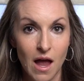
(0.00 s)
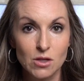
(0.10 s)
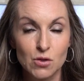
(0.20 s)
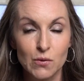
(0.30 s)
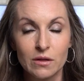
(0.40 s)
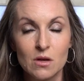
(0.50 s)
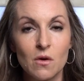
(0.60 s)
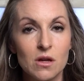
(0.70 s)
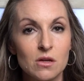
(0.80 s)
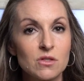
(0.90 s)
I truly
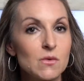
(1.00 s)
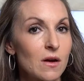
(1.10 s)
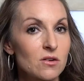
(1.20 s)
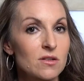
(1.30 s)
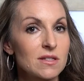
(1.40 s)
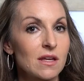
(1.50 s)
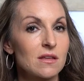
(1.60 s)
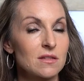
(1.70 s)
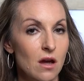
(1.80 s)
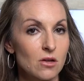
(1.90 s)
want you to understand
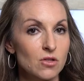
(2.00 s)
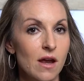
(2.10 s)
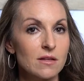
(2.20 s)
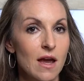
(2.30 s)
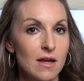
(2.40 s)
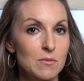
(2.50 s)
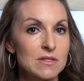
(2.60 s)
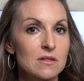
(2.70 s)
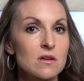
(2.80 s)
these contract types